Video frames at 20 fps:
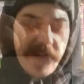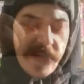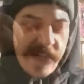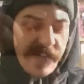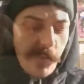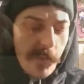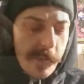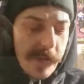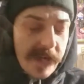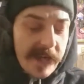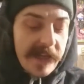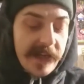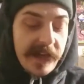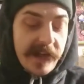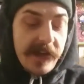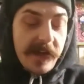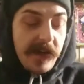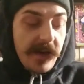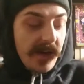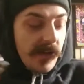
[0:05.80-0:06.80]
on,
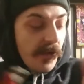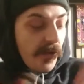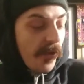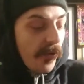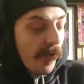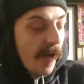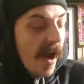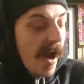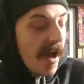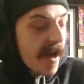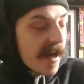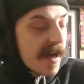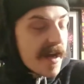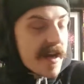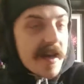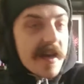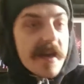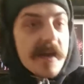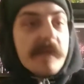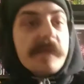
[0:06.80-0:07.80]
everybody?
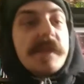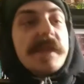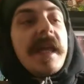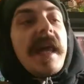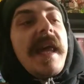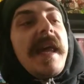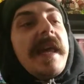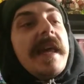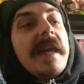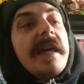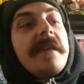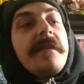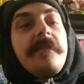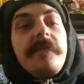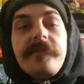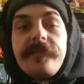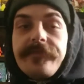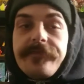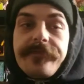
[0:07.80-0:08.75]
Crumbs and